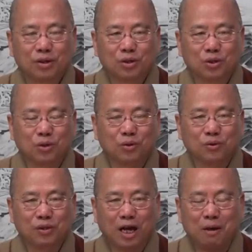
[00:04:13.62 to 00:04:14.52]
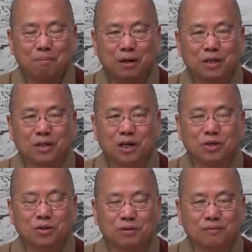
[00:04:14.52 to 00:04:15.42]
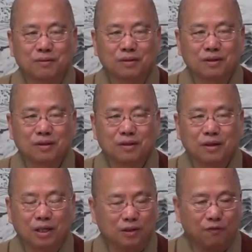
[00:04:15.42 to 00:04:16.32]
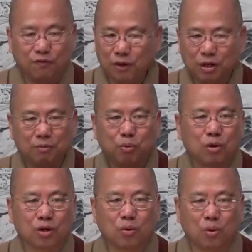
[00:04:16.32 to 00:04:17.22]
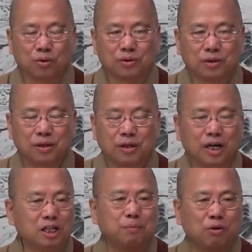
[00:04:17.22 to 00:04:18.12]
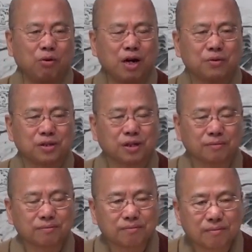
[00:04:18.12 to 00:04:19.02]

So that meditation is a very important course. It's a prerequisite.